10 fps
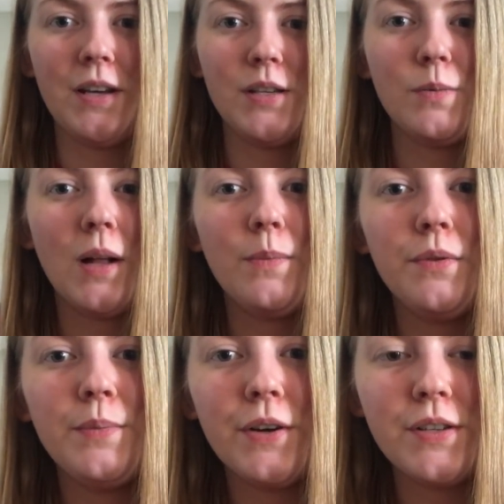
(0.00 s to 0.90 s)
because wild
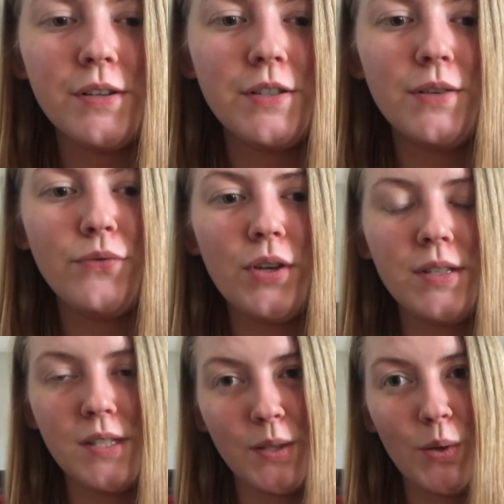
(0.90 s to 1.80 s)
blueberries are
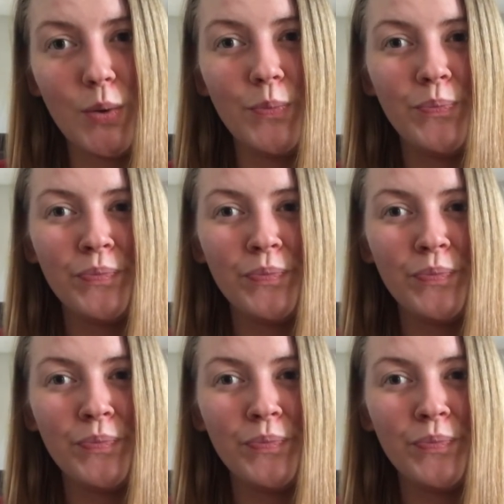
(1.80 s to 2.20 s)
different. So